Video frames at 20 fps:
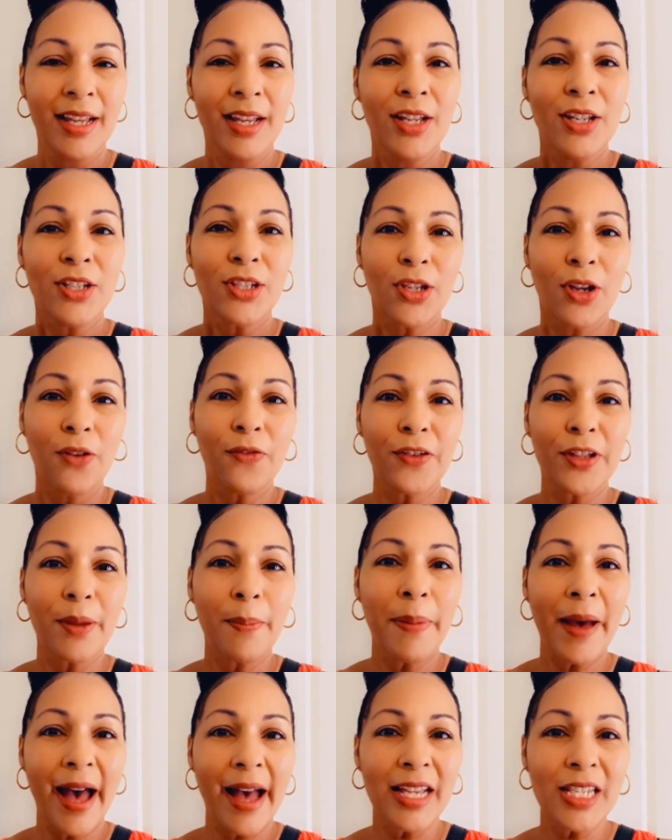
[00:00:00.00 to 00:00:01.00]
So for the
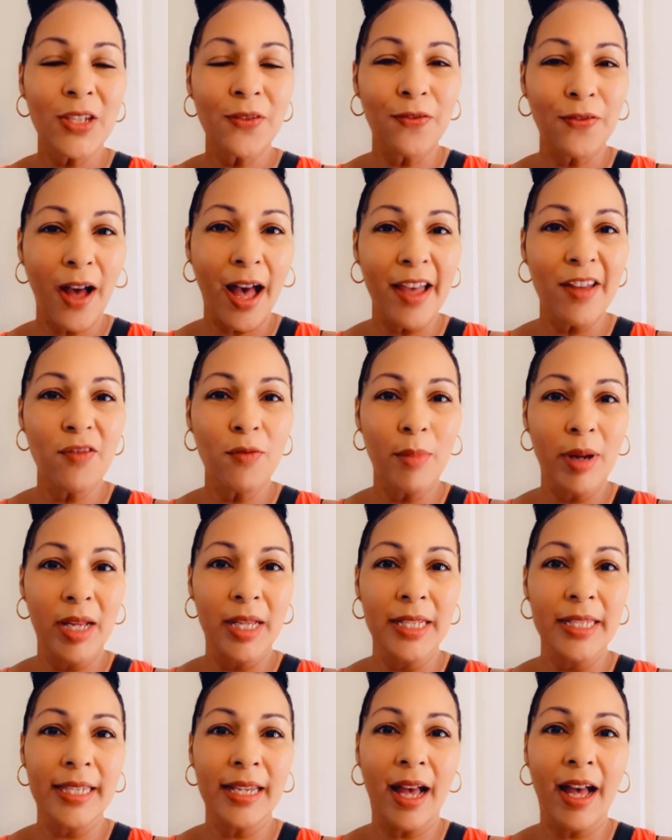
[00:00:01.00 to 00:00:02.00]
past 5
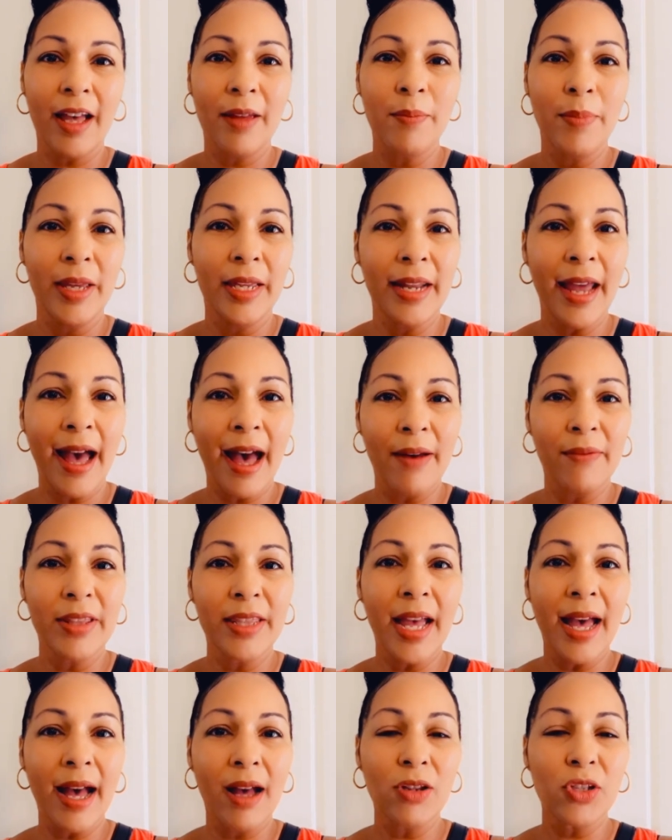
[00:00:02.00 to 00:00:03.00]
months, I've been having the
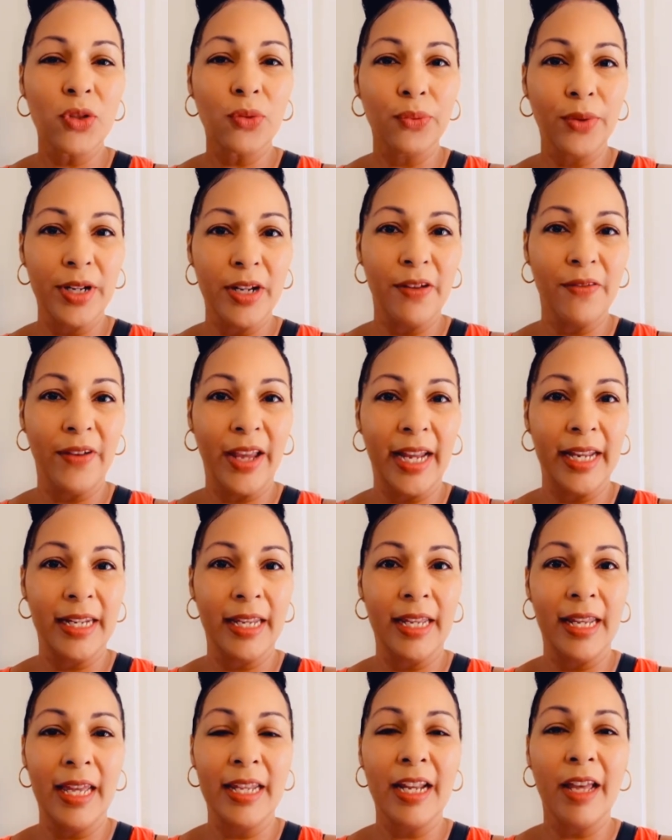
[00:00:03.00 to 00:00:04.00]
house
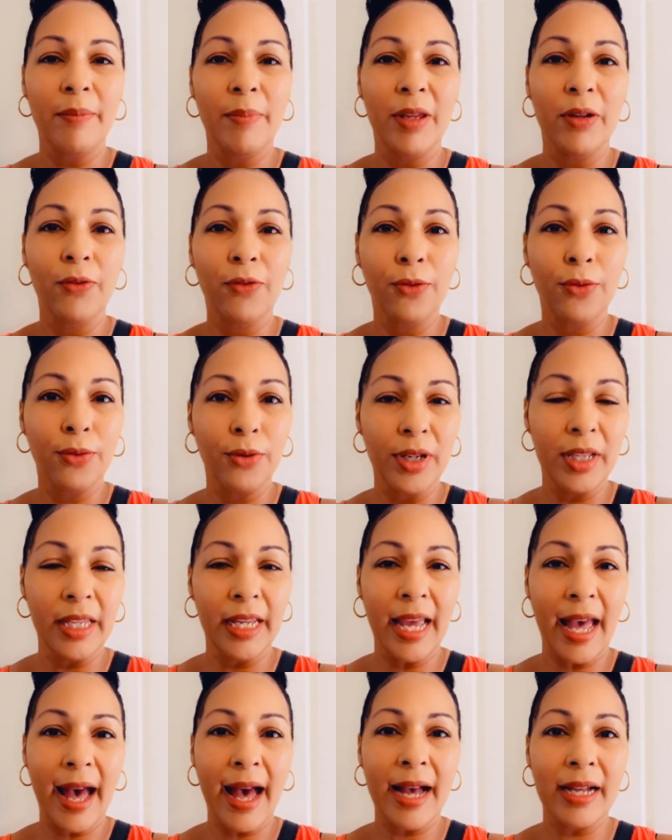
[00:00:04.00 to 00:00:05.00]
renovated, and I've been really
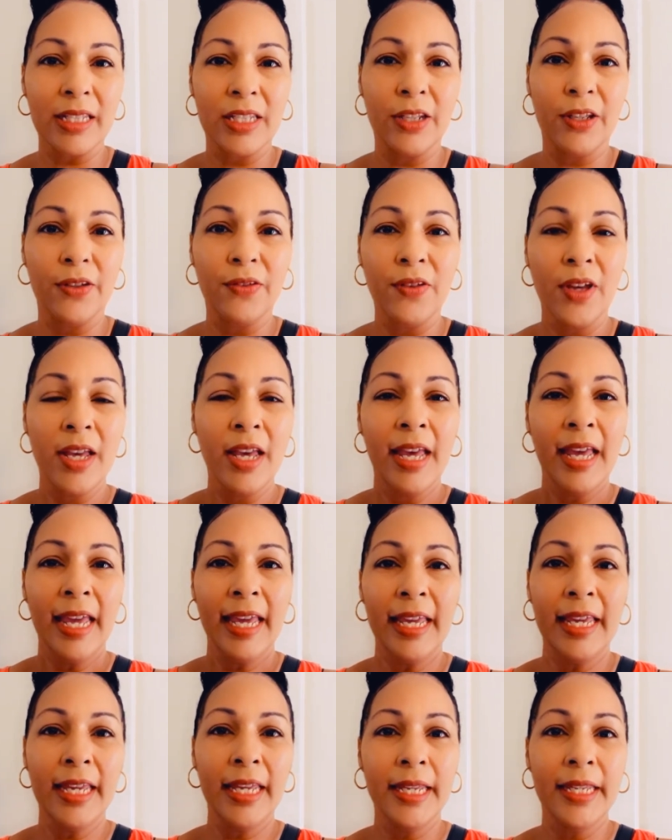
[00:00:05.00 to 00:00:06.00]
active
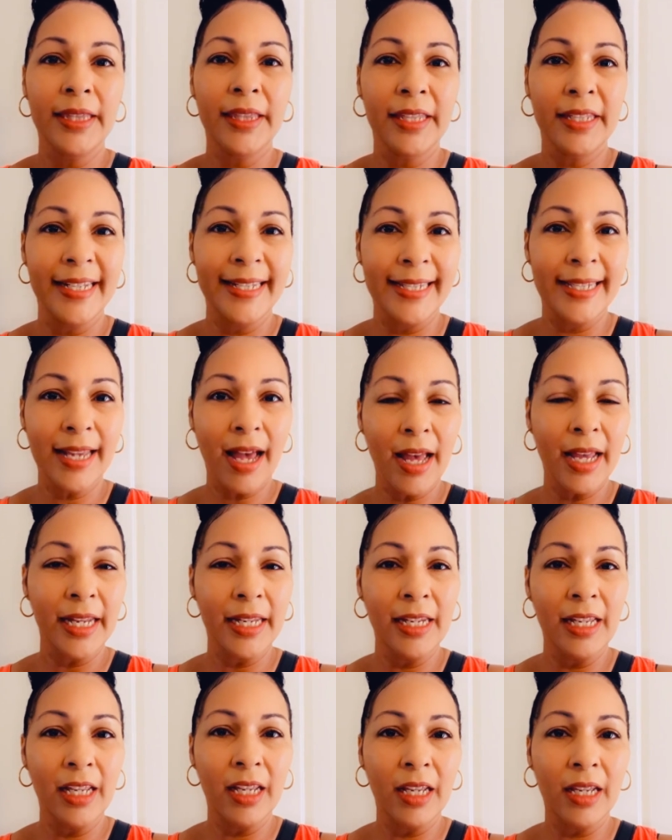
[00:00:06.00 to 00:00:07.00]
in the
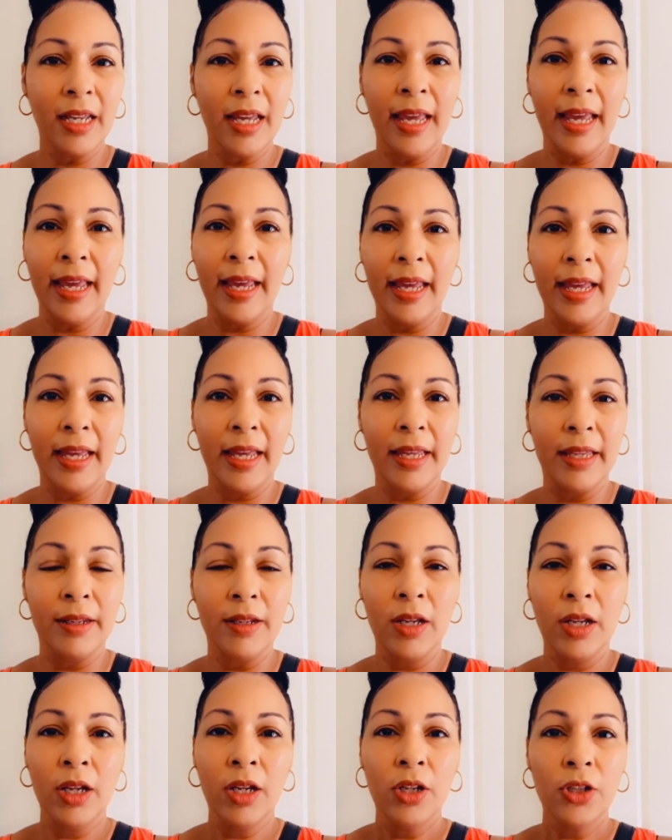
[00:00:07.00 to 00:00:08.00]
designing
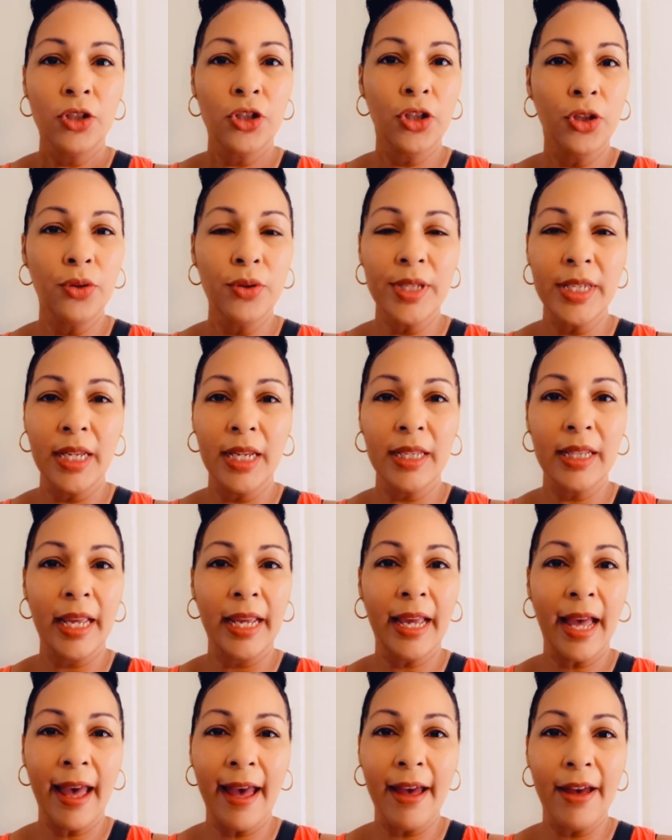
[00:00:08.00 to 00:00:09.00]
and choosing like
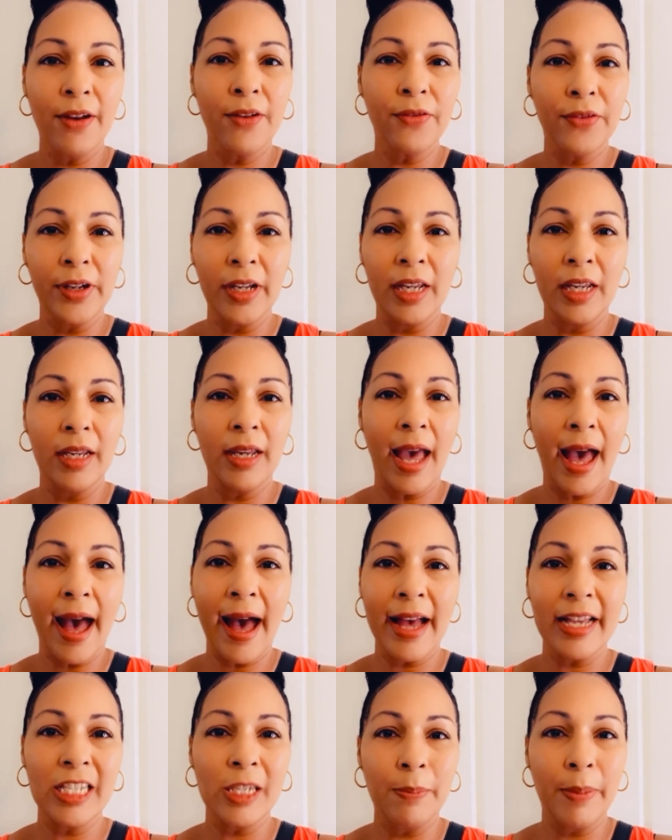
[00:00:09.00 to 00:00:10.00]
every
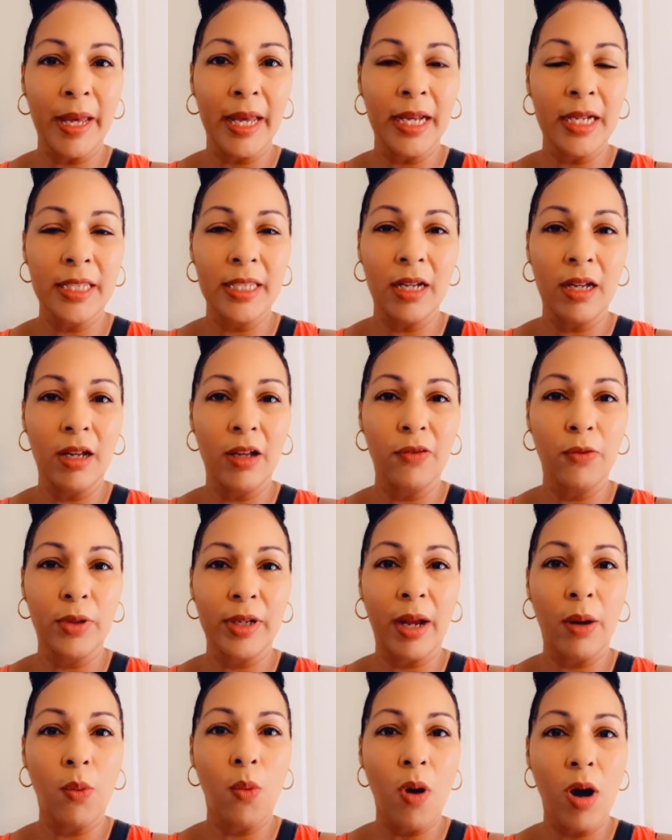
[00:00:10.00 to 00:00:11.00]
aspect of what
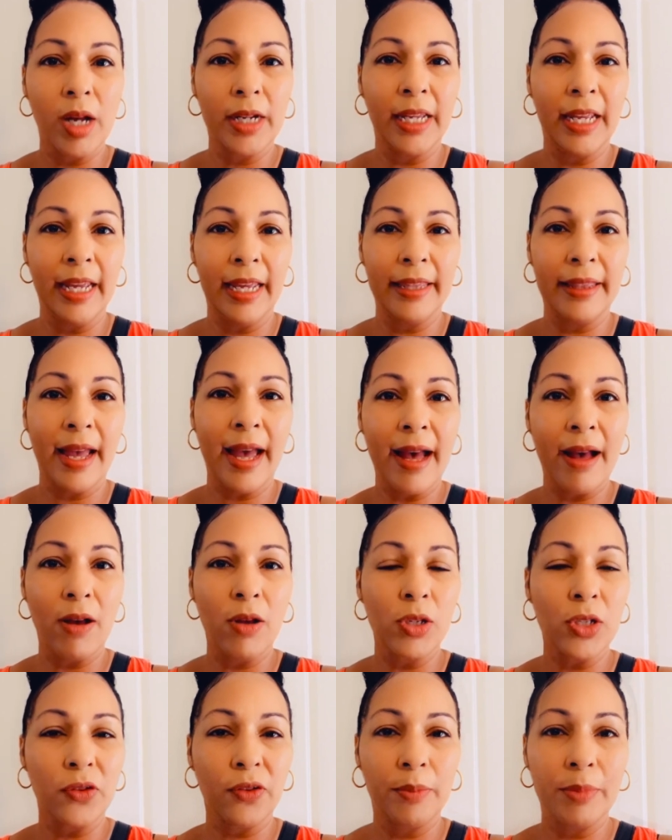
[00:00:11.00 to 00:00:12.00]
I wanted in the
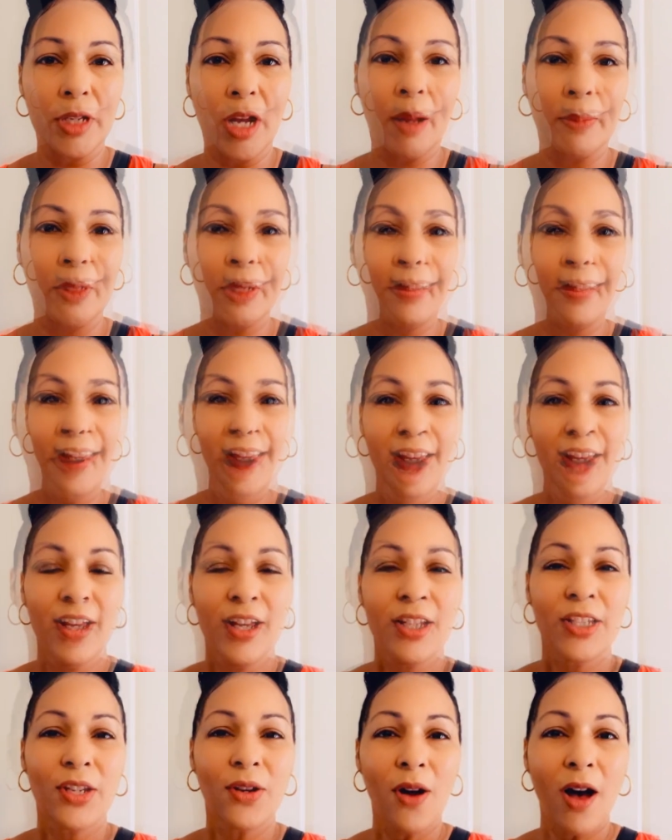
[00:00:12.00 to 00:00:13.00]
house from top to bottom.
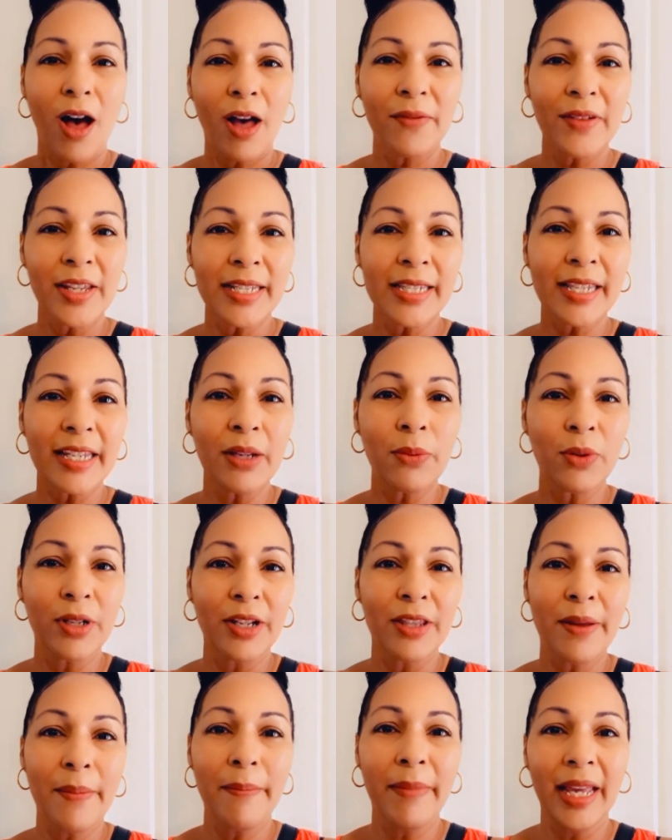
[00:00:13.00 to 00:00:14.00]
So obviously one of
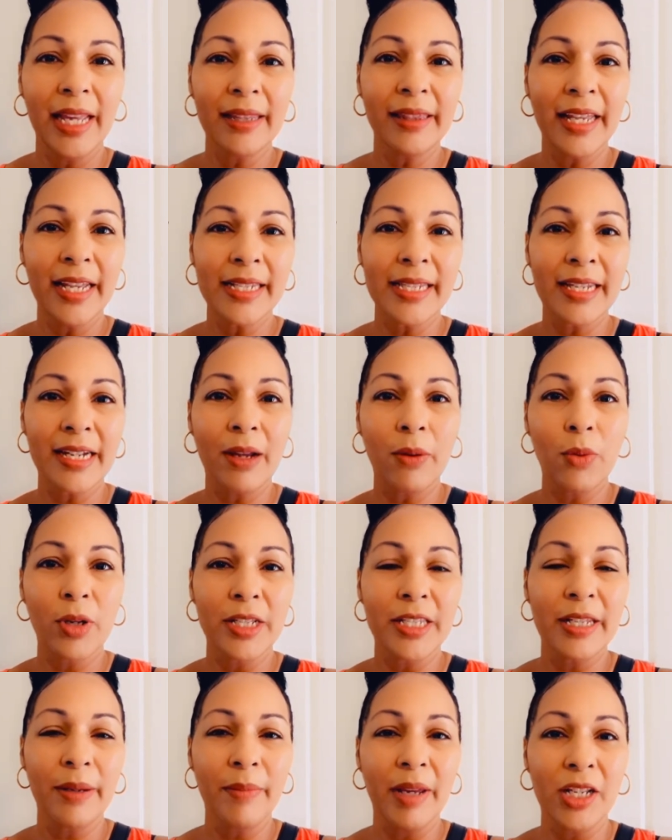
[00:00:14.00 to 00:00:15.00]
the main things that I wanted
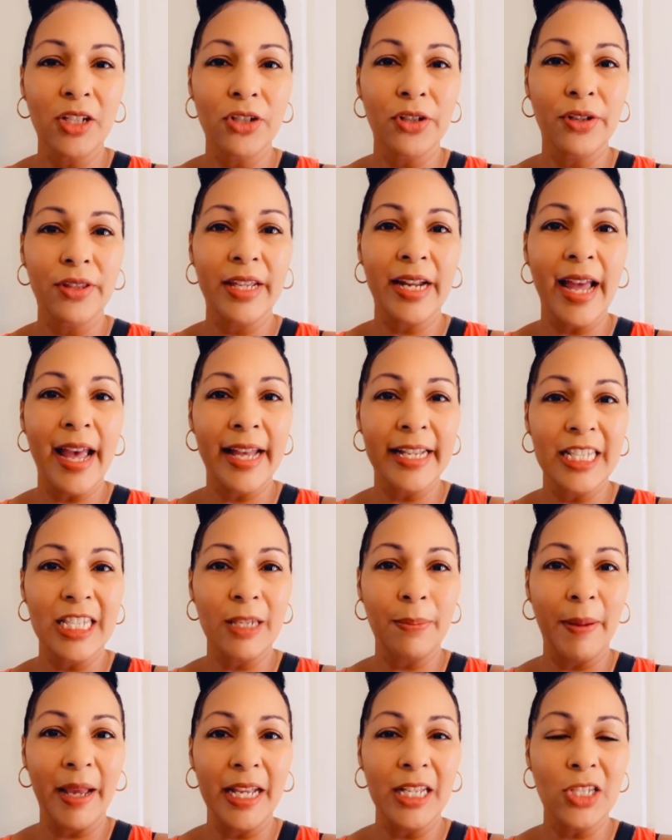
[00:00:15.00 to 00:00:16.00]
to make sure that I had
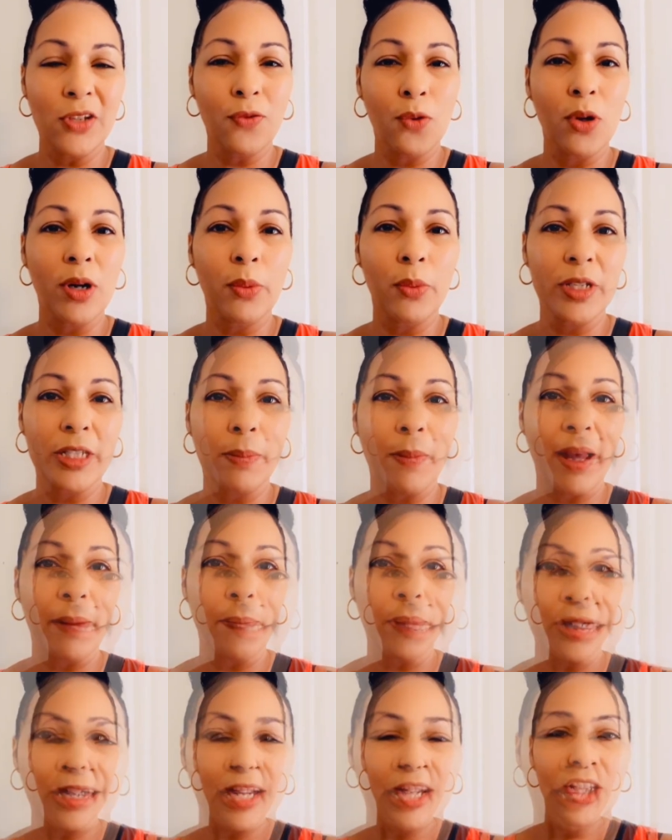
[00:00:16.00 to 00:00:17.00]
space for was my
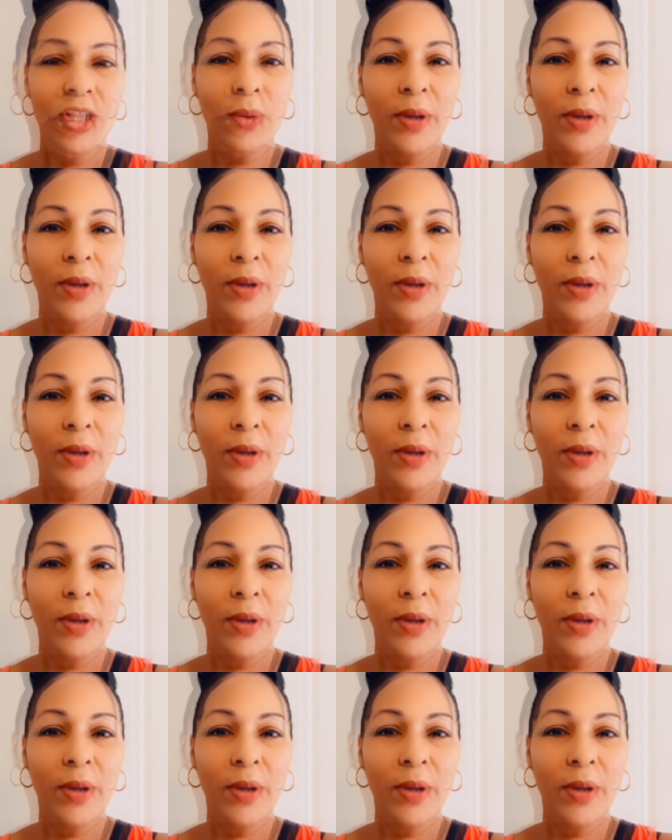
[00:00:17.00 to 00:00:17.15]
plant. So